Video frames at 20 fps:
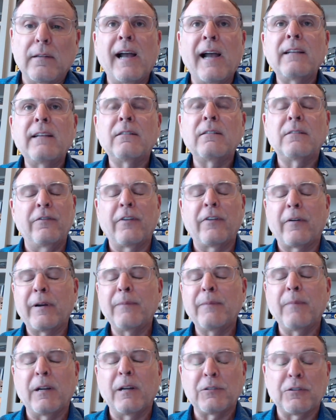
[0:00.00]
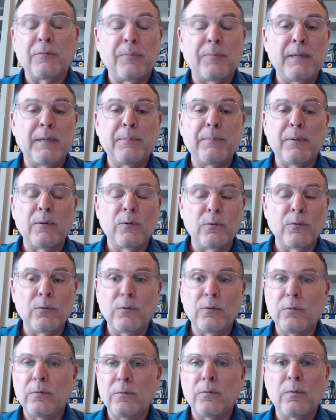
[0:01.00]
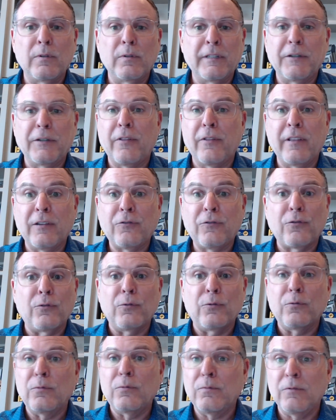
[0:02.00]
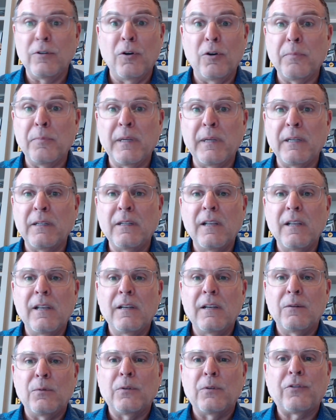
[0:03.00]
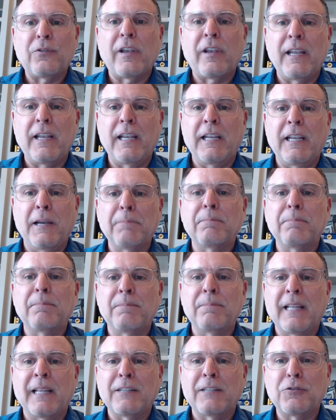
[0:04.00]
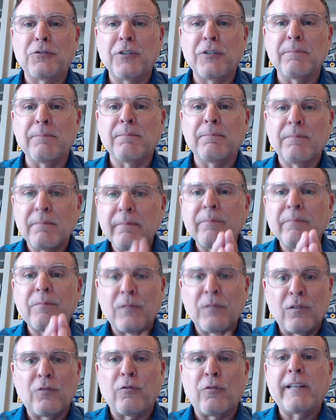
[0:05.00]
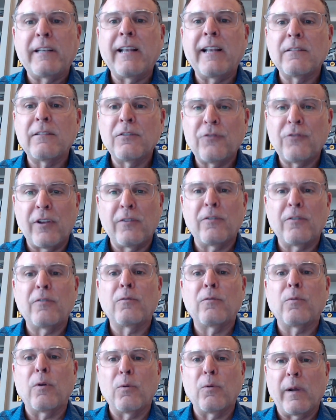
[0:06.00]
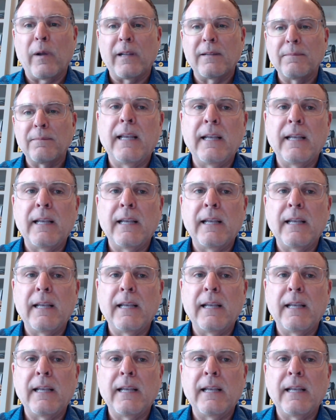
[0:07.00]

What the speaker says: I very much, and people who will hear this, who know me, will say, yep, that's Jim, straight down the center of the roadway.